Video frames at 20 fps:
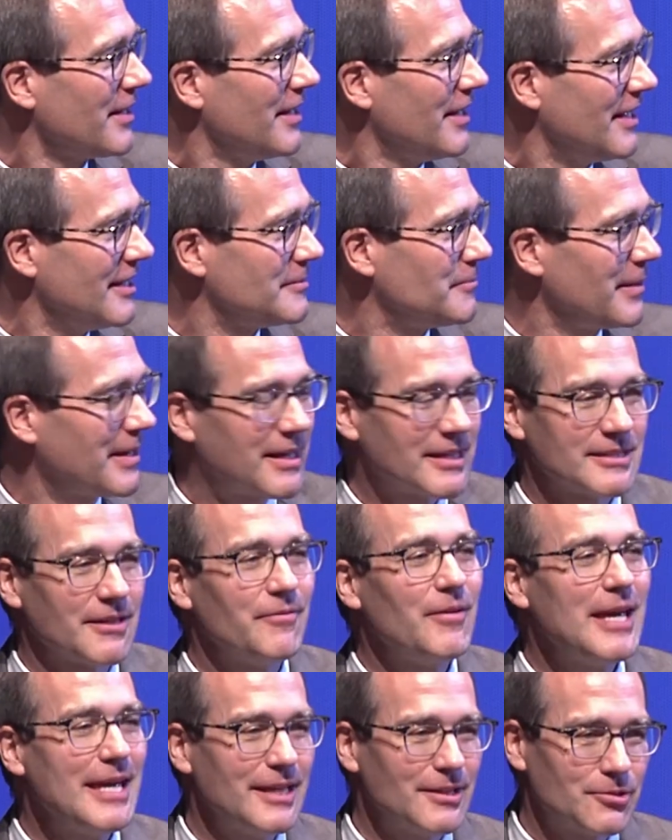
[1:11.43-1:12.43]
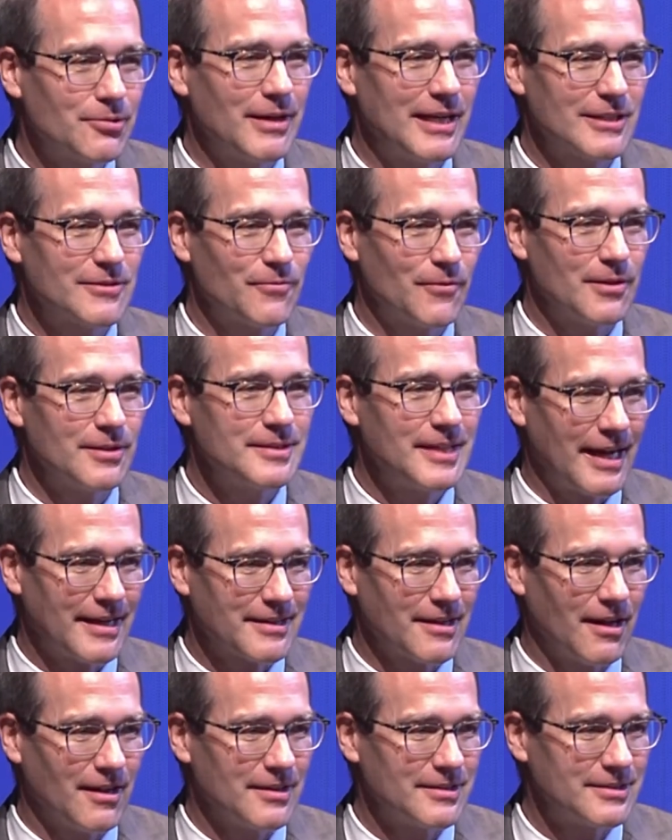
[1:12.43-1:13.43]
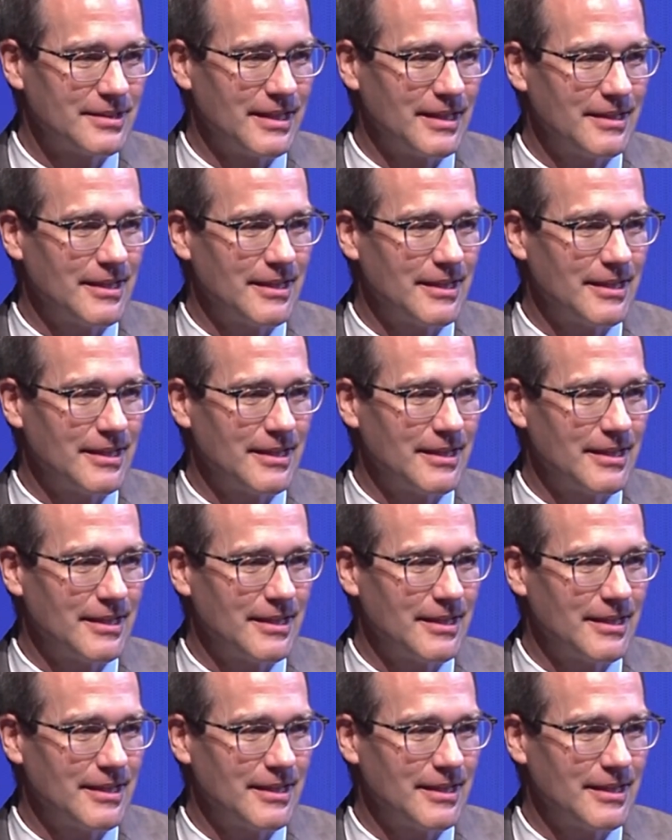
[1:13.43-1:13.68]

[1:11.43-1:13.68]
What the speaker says: is because of heat transfer technology